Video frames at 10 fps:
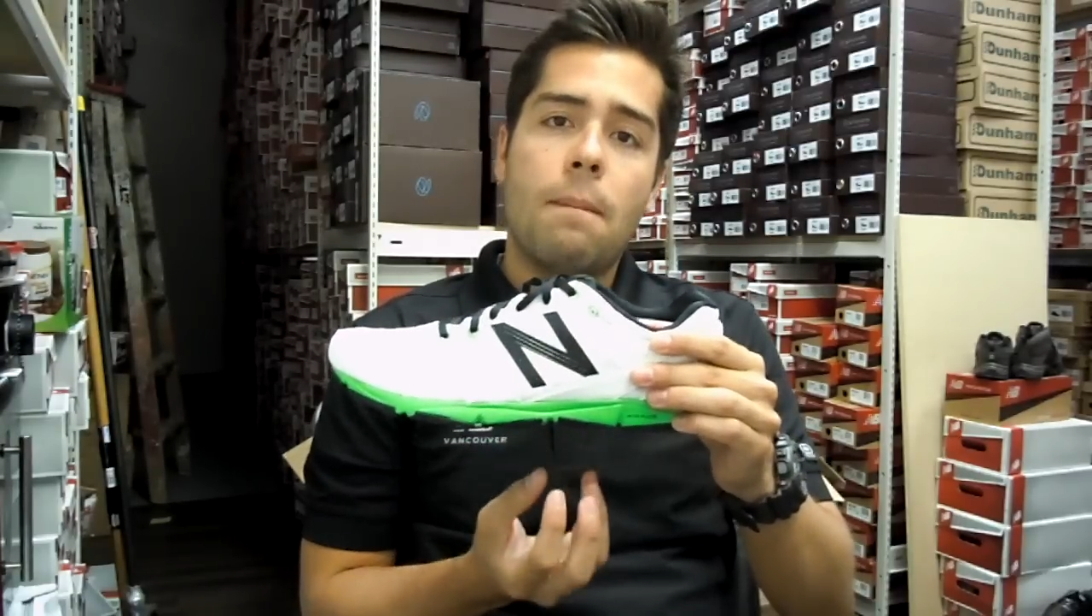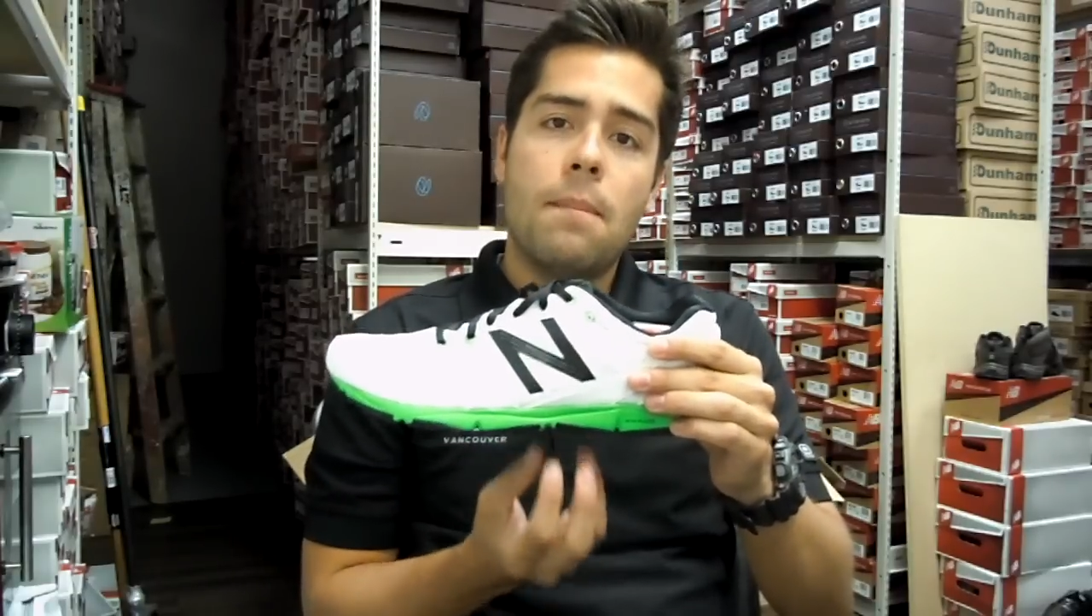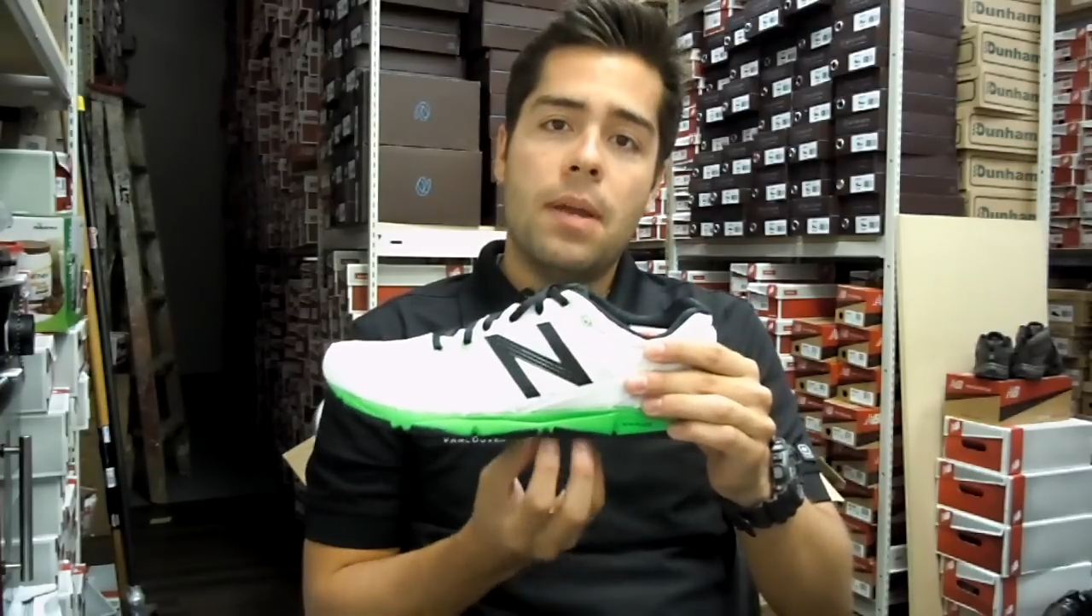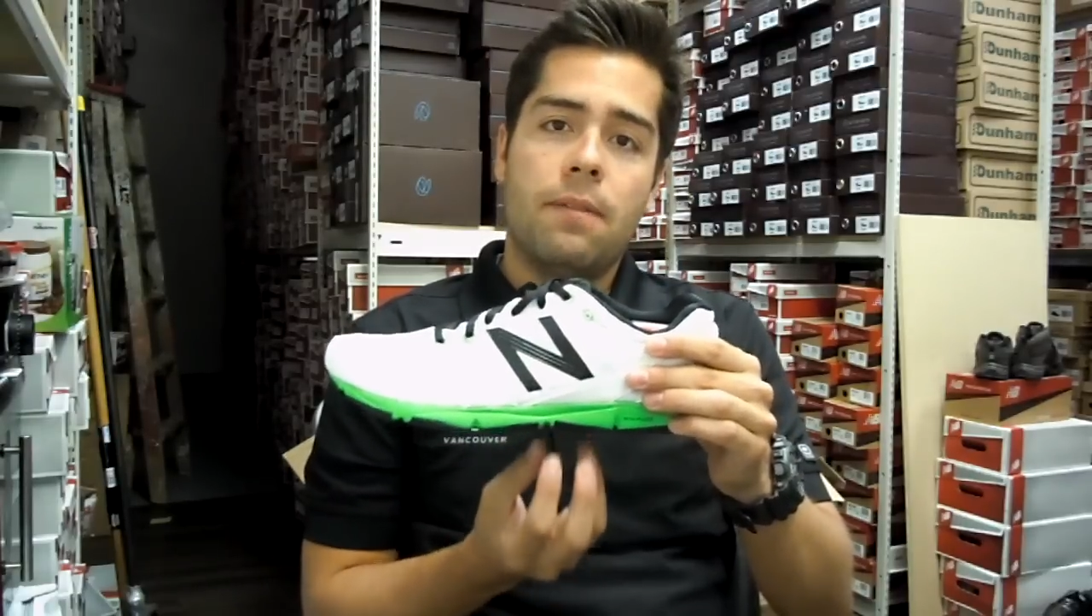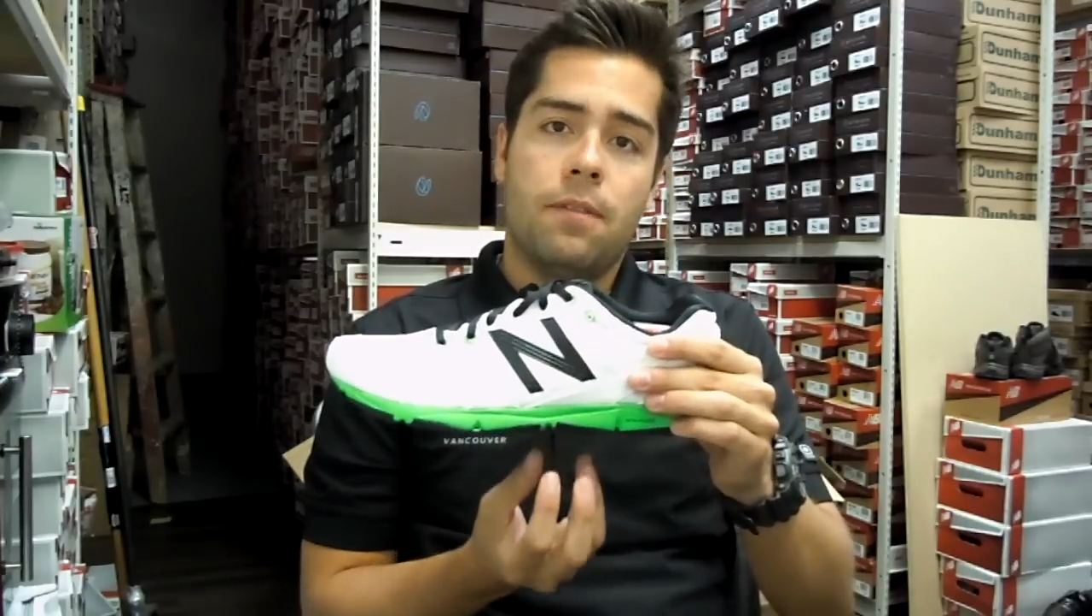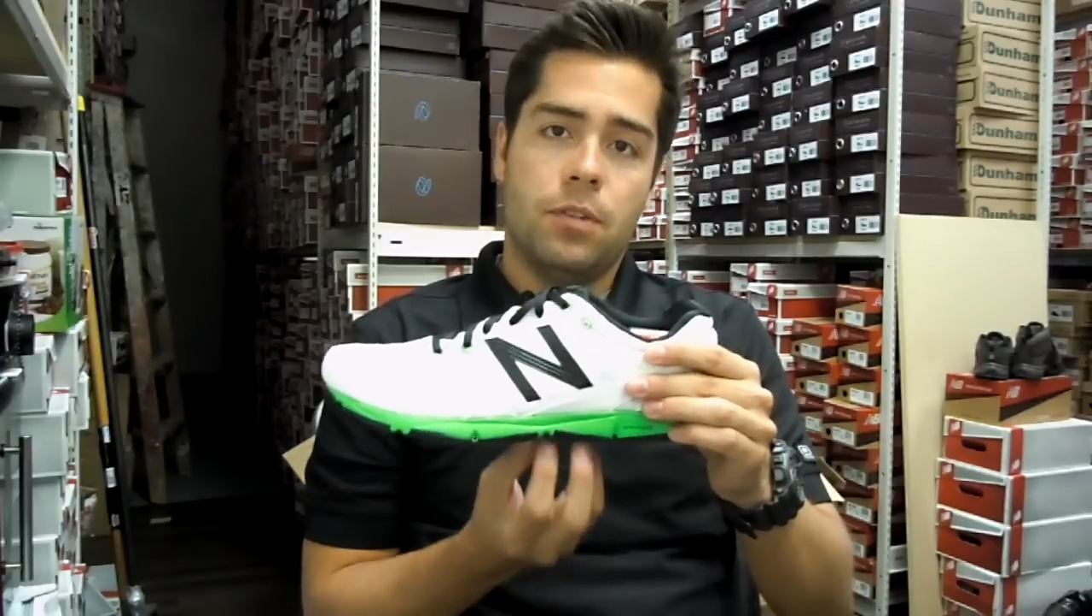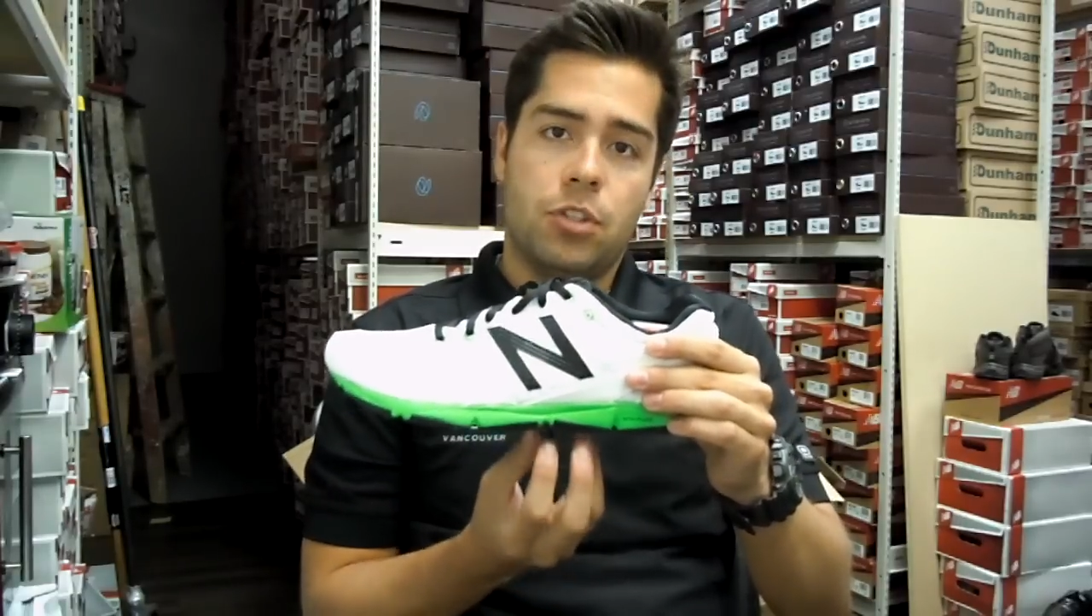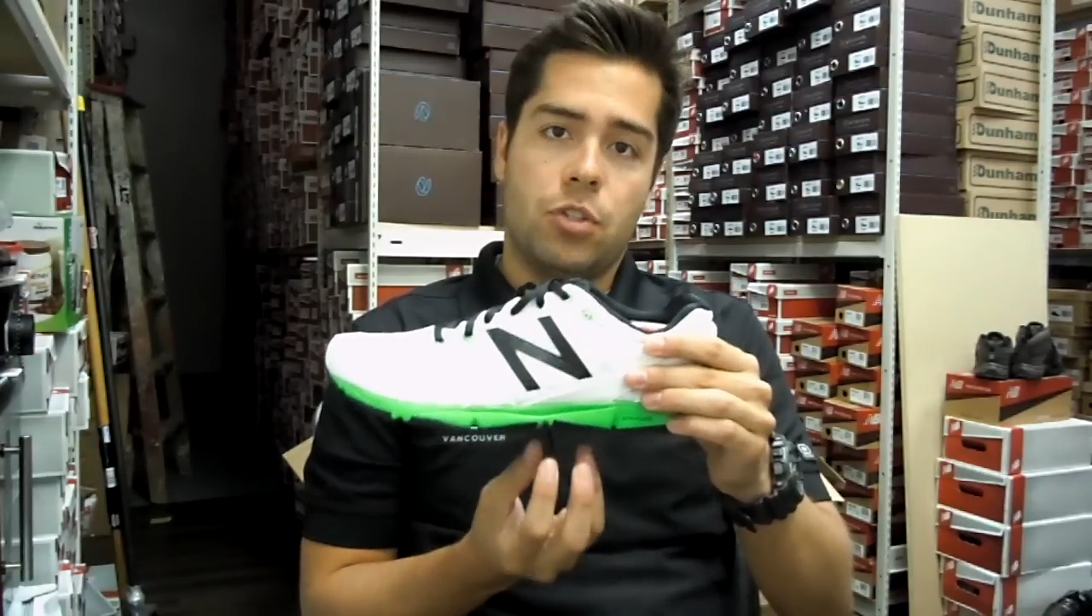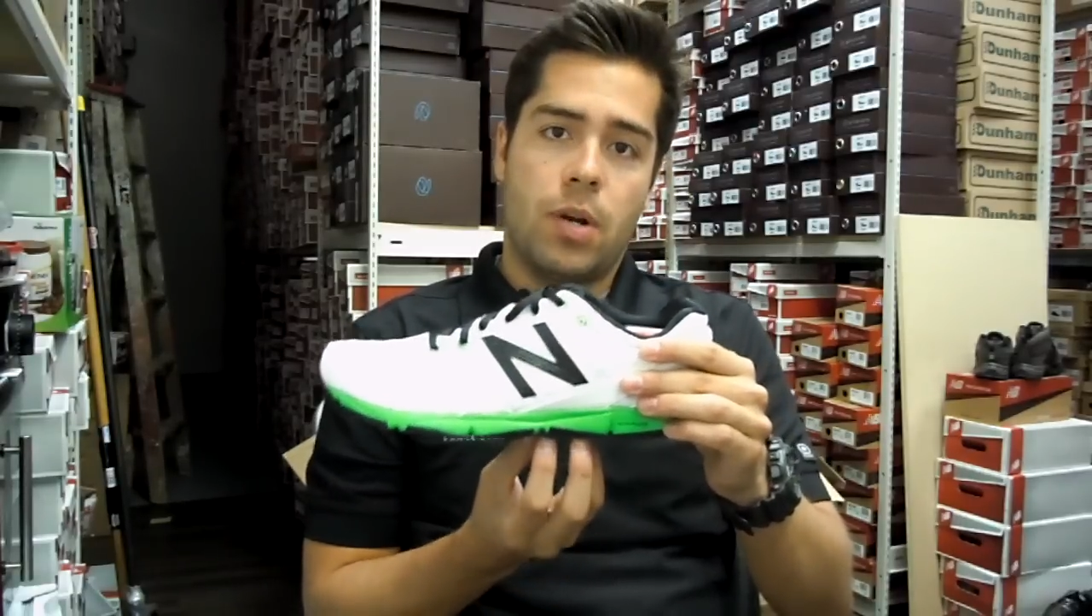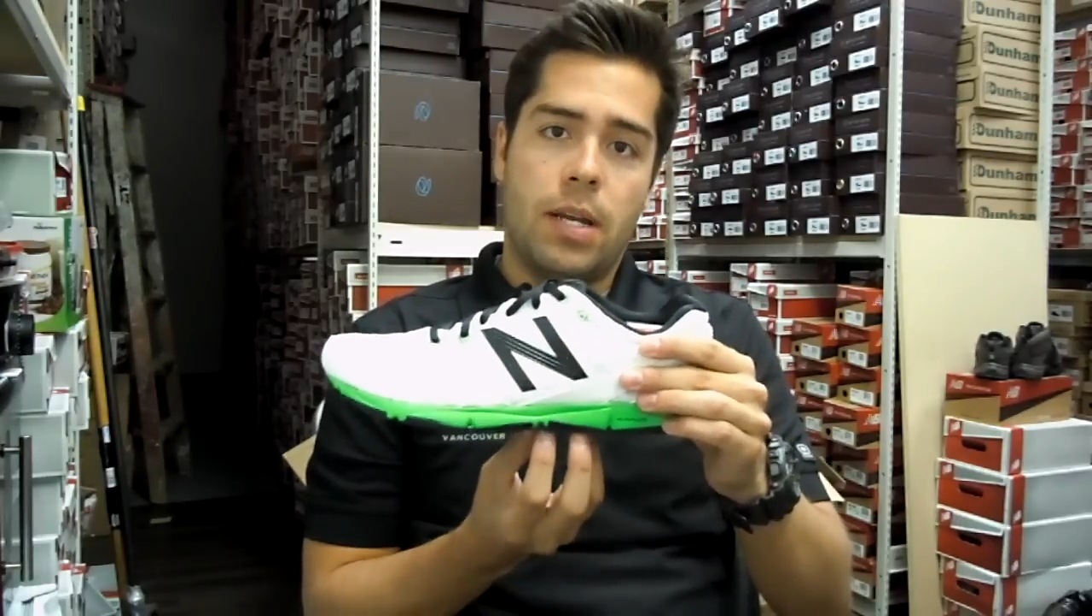a midfoot
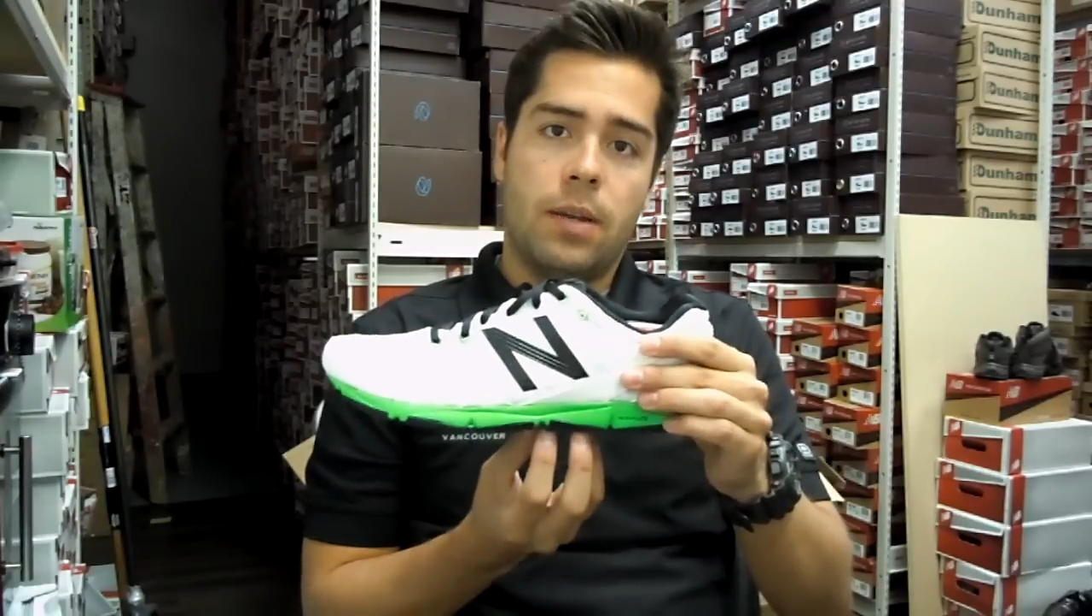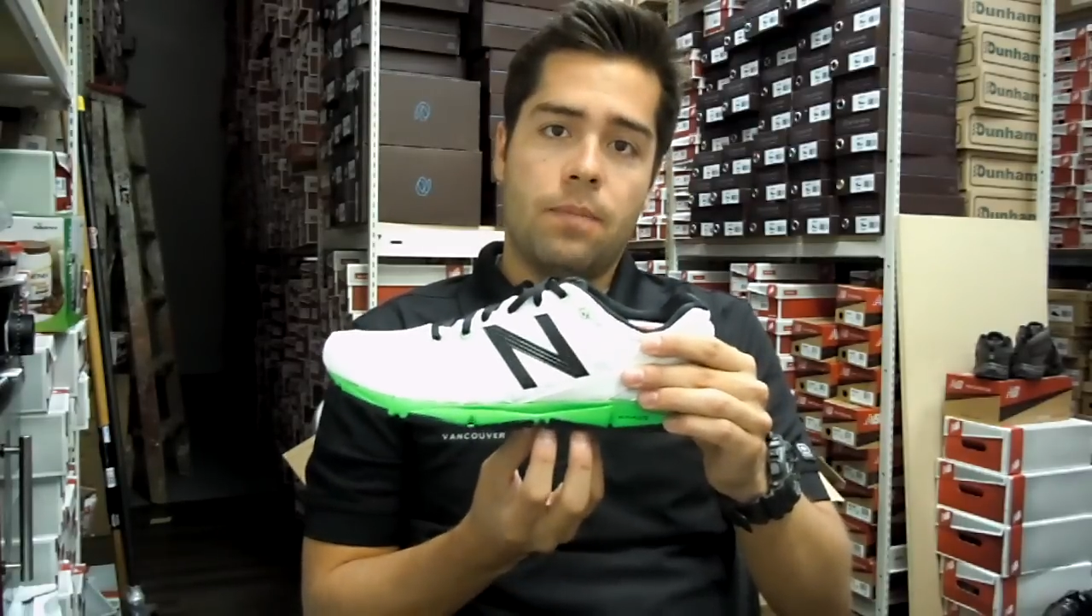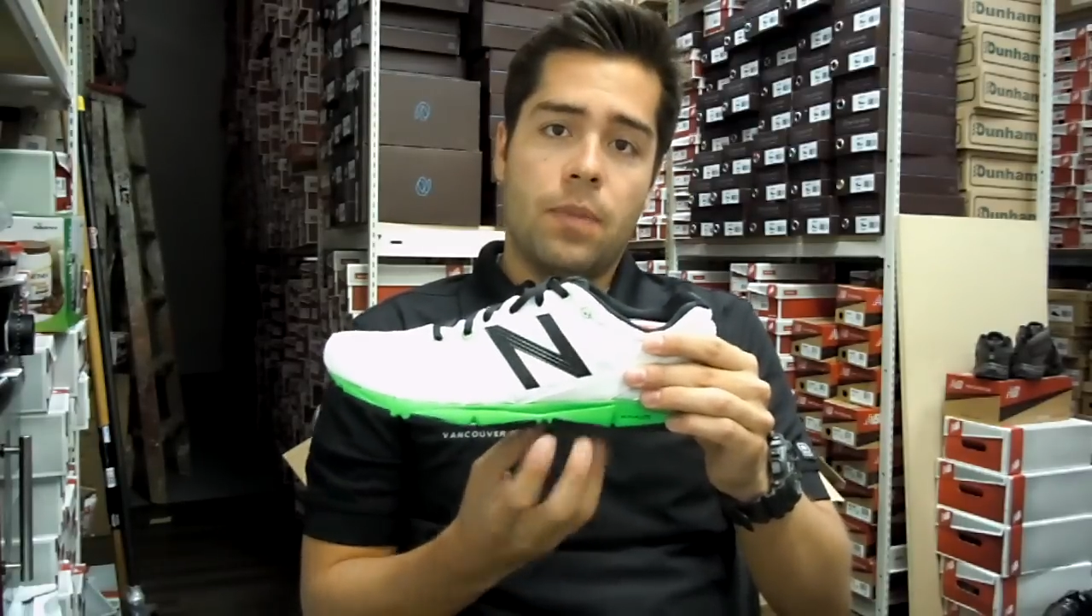strike